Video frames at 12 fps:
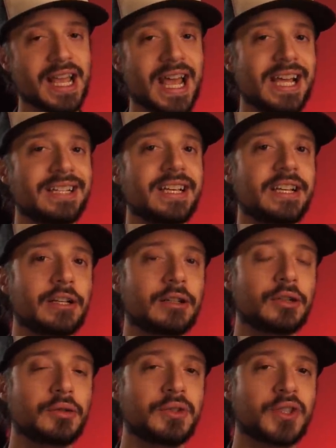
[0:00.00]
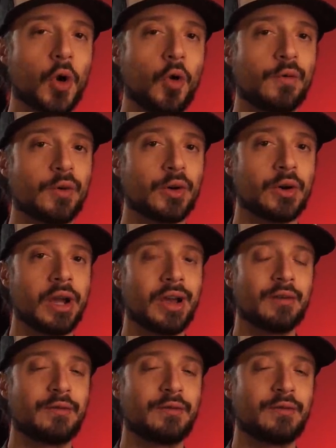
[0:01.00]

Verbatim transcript: and it includes over